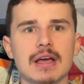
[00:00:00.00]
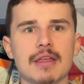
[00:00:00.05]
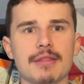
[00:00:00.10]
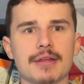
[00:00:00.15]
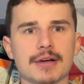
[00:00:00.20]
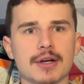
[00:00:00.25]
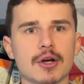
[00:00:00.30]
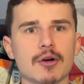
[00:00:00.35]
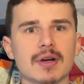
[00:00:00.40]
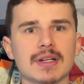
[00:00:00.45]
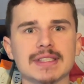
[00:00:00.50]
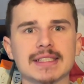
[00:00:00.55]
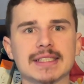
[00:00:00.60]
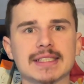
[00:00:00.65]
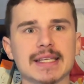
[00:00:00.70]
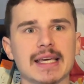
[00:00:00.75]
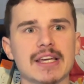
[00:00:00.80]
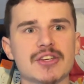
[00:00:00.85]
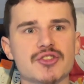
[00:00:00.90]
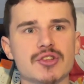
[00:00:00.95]
The current
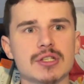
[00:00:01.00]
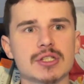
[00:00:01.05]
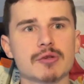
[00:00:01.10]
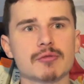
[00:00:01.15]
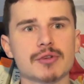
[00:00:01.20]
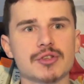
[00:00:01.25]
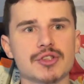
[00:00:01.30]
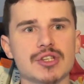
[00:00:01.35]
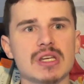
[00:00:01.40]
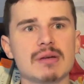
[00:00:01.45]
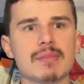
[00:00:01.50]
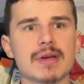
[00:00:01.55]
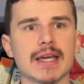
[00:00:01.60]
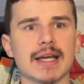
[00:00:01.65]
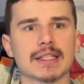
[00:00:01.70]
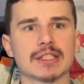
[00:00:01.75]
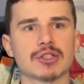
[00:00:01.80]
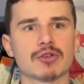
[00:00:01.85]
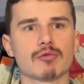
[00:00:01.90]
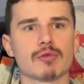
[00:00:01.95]
sanctions regime
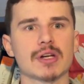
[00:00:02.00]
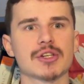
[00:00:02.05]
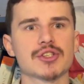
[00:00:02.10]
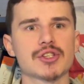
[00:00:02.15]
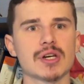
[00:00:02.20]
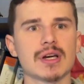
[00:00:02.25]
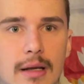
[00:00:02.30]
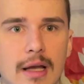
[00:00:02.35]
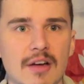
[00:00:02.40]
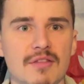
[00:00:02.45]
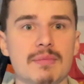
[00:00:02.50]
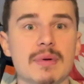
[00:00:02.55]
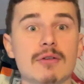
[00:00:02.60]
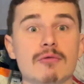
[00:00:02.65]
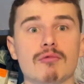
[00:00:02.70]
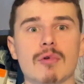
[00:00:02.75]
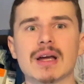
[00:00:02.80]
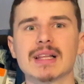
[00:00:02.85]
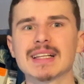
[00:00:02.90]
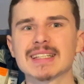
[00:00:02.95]
against Russia have been
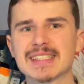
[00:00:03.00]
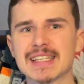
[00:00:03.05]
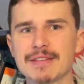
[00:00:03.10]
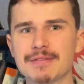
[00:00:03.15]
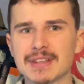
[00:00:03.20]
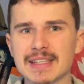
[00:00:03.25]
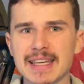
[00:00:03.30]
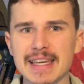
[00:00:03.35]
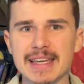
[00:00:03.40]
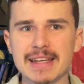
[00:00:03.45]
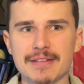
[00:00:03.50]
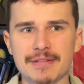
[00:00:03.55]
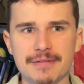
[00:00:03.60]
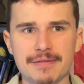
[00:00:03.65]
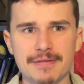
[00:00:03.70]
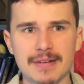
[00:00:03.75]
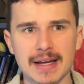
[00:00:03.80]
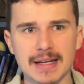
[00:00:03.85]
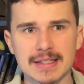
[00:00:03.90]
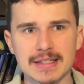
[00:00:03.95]
relatively
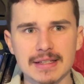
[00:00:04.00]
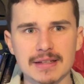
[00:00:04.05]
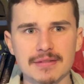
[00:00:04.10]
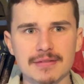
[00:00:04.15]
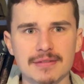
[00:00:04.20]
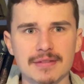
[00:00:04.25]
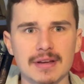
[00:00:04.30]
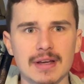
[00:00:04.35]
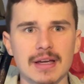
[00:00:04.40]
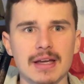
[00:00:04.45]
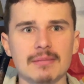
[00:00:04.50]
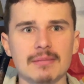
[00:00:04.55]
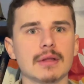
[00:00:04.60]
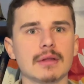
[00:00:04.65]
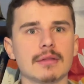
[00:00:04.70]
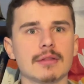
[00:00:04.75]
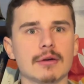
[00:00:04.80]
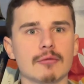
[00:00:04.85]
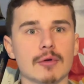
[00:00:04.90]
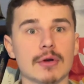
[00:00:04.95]
ineffective.
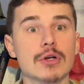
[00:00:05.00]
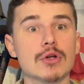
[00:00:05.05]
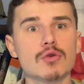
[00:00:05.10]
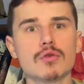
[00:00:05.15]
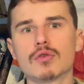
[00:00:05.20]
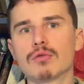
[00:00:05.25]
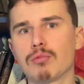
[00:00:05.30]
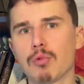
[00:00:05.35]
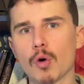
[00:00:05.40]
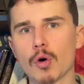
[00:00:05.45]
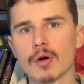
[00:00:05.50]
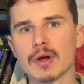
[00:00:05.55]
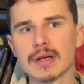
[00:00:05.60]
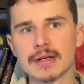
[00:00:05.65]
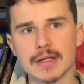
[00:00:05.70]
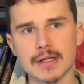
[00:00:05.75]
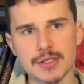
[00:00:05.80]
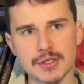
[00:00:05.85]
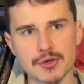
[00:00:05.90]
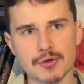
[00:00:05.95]
The renewed war
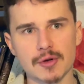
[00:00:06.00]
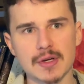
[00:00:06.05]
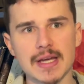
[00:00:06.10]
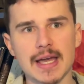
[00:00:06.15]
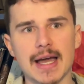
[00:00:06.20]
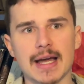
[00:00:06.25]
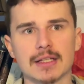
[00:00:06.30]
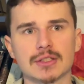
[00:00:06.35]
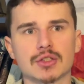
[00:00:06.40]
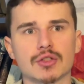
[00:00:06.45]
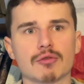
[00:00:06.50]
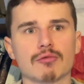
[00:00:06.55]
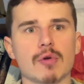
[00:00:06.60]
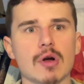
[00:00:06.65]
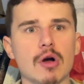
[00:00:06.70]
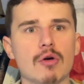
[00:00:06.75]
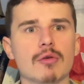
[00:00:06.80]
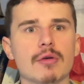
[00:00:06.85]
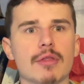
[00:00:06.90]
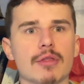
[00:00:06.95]
industry has
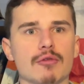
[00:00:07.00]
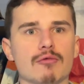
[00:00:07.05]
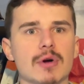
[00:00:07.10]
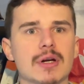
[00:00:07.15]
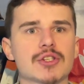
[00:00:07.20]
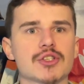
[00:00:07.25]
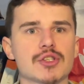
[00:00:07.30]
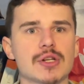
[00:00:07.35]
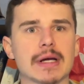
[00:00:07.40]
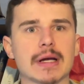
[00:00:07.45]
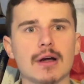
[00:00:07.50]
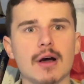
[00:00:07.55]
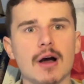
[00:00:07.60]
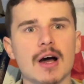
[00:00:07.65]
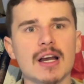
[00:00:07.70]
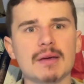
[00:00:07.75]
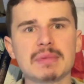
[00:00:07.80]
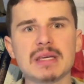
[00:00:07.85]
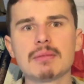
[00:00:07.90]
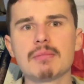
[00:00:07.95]
grown the Russian
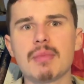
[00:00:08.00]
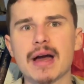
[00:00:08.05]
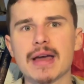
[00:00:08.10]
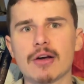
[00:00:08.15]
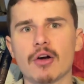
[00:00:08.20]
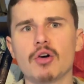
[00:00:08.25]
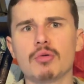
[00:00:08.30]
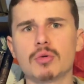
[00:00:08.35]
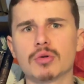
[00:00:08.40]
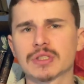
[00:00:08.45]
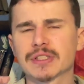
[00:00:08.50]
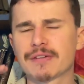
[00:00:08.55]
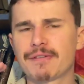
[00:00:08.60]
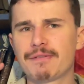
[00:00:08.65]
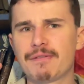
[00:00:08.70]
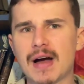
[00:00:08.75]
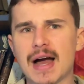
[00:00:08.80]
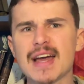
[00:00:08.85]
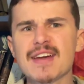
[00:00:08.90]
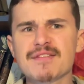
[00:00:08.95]
economy by almost
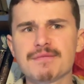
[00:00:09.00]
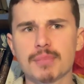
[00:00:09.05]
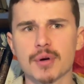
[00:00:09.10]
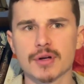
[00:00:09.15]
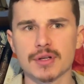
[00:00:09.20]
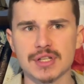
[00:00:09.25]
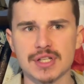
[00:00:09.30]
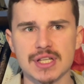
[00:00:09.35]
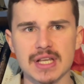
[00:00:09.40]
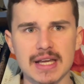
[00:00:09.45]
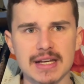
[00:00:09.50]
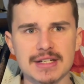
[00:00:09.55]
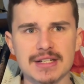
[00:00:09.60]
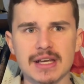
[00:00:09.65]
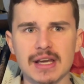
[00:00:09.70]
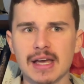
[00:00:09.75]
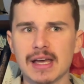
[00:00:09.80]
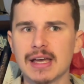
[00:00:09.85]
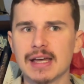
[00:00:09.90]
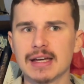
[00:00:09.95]
5%
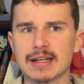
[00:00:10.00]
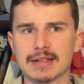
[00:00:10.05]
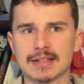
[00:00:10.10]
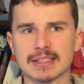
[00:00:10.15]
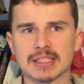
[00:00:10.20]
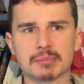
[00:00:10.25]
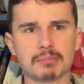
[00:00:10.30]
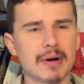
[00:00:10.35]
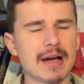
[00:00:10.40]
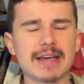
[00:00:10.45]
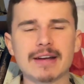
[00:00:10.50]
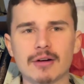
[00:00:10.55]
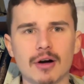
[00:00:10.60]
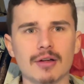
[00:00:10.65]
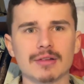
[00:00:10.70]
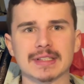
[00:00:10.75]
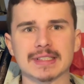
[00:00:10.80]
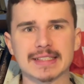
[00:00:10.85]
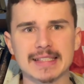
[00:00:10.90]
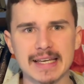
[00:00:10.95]
despite
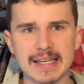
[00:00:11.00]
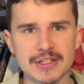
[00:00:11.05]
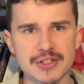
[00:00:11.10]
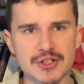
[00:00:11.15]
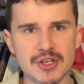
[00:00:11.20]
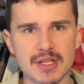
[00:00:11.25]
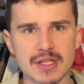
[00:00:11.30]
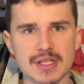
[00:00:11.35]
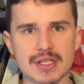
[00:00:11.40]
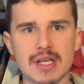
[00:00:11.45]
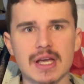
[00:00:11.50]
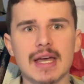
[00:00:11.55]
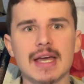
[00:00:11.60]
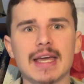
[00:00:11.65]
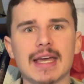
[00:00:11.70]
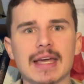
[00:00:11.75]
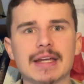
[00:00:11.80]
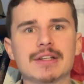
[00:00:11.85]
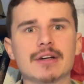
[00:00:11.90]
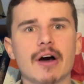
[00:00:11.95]
all the sanctions,
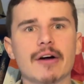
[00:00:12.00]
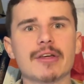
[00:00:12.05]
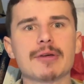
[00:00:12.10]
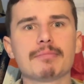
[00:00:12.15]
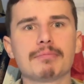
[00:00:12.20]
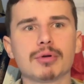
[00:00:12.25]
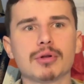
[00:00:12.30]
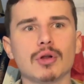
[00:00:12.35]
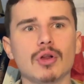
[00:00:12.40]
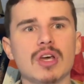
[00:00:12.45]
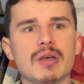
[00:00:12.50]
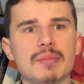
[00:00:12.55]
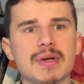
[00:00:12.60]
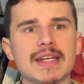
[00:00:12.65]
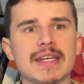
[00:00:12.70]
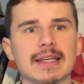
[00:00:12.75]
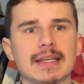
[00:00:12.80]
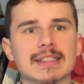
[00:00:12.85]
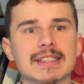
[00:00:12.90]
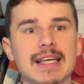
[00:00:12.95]
and
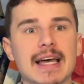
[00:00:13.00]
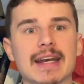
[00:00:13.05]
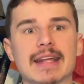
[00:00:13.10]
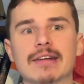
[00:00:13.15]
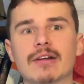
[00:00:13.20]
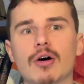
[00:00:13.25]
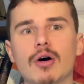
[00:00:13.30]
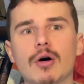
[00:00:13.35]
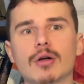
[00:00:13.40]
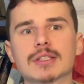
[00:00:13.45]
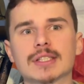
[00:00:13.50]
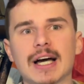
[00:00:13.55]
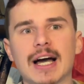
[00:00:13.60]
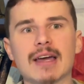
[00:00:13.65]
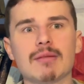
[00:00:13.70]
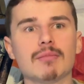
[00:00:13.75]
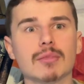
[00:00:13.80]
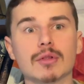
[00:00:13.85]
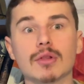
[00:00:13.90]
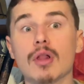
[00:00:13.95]
unemployment is at an
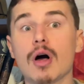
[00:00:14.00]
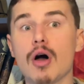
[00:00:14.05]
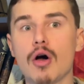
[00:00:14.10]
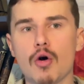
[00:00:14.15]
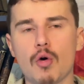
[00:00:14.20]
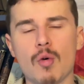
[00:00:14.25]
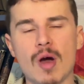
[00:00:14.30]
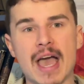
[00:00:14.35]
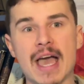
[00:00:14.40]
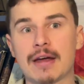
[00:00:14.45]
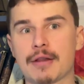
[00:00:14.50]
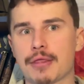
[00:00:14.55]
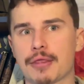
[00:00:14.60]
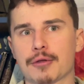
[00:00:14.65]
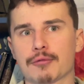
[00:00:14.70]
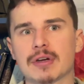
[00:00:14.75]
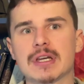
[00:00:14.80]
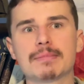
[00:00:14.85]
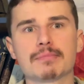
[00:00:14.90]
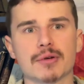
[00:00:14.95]
all-time low at
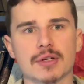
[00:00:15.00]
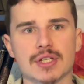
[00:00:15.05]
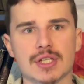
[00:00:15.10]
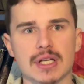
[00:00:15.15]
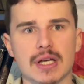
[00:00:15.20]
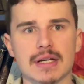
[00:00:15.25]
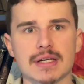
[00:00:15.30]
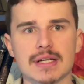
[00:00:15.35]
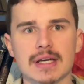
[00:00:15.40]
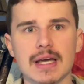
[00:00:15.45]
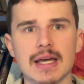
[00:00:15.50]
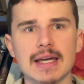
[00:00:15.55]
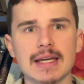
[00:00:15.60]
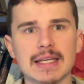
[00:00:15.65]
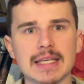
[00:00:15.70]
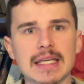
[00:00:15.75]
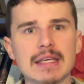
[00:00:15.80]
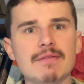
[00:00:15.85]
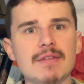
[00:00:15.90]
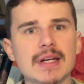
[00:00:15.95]
3%.
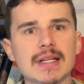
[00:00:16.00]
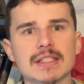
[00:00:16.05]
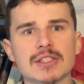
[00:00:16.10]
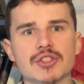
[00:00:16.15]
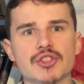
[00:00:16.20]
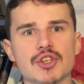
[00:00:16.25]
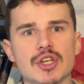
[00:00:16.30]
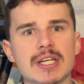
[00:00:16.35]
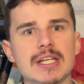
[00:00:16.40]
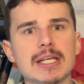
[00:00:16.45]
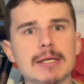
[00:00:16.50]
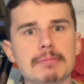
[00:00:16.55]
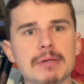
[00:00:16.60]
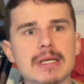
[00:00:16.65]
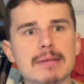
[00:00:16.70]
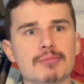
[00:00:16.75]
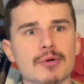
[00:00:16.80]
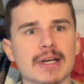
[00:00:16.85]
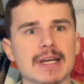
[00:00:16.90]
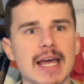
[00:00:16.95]
Even its
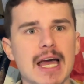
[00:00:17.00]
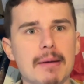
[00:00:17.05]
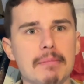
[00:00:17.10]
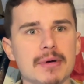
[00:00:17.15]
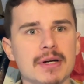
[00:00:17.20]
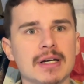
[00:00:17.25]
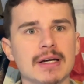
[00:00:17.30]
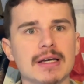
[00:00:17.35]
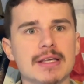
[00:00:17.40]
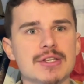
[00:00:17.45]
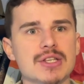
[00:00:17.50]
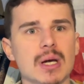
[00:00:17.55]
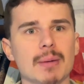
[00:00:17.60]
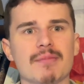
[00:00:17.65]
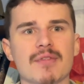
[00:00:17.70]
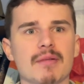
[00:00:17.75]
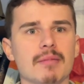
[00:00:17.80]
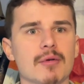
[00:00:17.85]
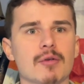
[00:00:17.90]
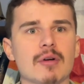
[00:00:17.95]
GDP per capita is
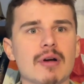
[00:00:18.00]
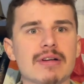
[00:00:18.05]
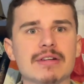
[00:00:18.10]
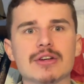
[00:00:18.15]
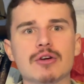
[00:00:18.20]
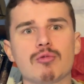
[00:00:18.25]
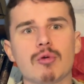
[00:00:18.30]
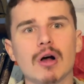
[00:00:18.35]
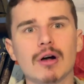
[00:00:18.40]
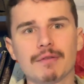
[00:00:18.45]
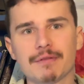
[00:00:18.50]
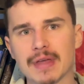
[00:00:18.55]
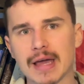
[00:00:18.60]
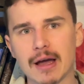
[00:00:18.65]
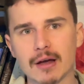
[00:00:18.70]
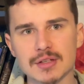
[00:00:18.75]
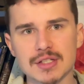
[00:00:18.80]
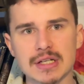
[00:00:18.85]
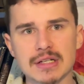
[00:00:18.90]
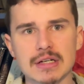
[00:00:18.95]
up from around
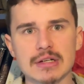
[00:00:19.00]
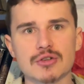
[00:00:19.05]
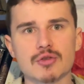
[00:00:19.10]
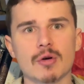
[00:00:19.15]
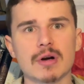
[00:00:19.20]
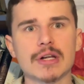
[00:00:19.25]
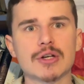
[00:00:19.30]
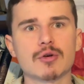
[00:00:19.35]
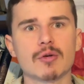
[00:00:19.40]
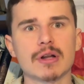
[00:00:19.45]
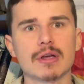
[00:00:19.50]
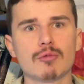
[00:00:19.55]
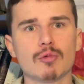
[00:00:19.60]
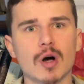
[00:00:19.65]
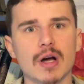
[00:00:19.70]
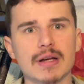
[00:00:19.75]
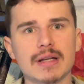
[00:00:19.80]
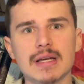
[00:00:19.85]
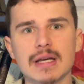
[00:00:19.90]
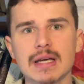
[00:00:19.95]
12,000 in
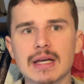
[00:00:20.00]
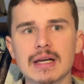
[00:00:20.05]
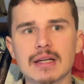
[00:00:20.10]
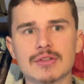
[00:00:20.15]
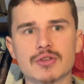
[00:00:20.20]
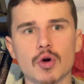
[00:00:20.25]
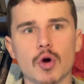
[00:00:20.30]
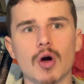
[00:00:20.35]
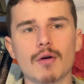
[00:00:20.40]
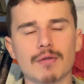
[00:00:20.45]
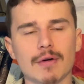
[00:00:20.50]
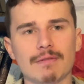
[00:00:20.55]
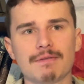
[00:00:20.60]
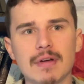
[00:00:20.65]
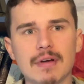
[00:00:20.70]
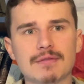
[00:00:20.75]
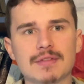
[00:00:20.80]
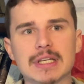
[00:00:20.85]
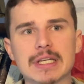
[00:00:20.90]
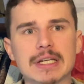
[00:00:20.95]
2021 to over
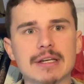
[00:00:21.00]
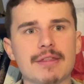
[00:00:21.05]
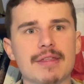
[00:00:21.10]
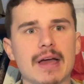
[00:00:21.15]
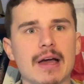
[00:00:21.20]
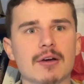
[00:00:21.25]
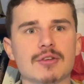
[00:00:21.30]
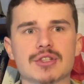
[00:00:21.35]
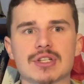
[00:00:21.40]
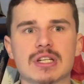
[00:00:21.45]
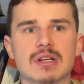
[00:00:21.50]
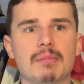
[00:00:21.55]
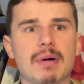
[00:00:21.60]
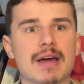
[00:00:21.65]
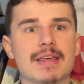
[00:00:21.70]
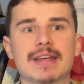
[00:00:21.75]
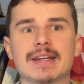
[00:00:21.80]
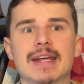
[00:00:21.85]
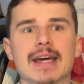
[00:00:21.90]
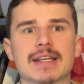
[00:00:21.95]
15,000
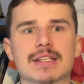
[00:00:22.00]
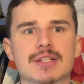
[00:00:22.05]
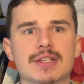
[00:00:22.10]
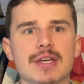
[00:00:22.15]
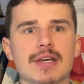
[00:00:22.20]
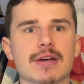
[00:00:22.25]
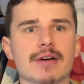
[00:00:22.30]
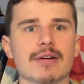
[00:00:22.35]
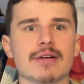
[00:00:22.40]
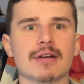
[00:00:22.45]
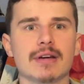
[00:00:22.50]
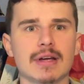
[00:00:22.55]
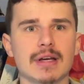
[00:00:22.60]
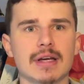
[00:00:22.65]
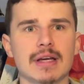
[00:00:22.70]
by the next year.